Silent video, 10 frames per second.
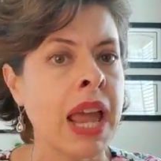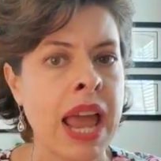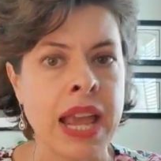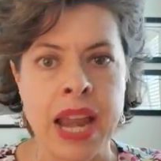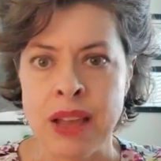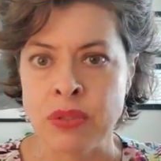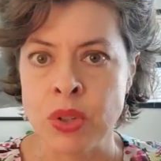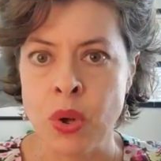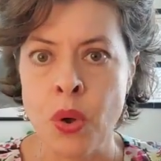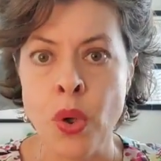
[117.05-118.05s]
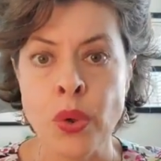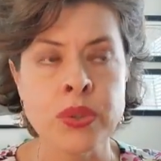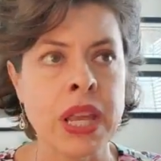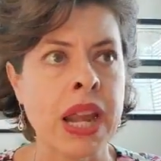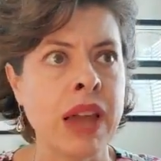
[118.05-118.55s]
and have
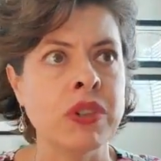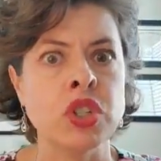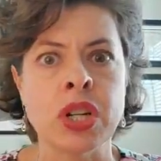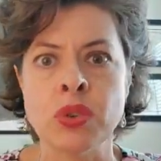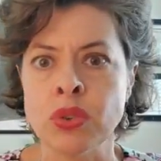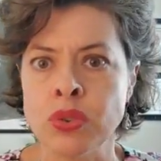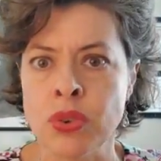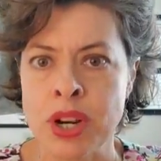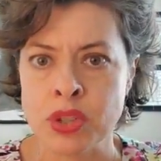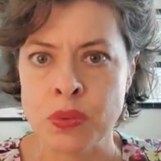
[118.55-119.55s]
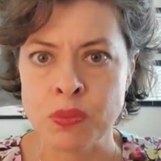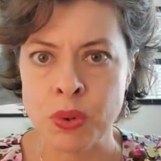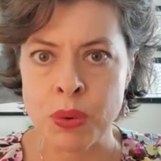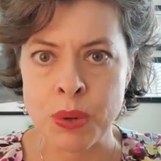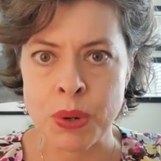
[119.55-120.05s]
goals and have a general direction for
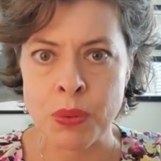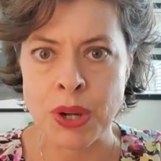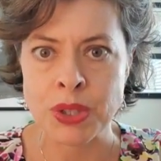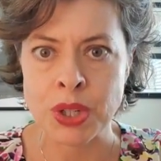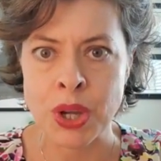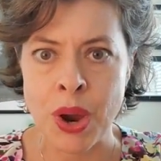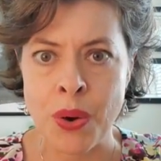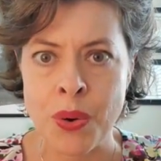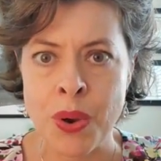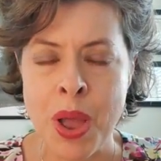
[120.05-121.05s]
where we want to go.